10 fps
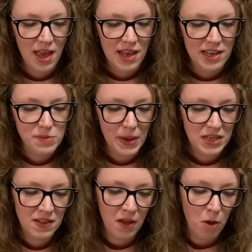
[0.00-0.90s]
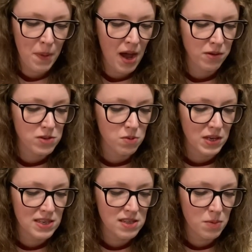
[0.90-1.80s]
expecting that her powers will
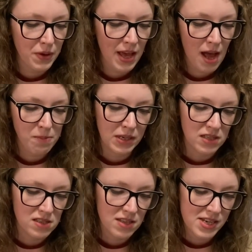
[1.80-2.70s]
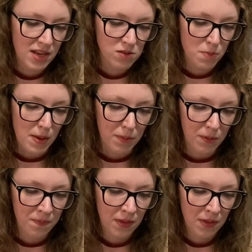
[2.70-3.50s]
easily bring happiness to the townspeople.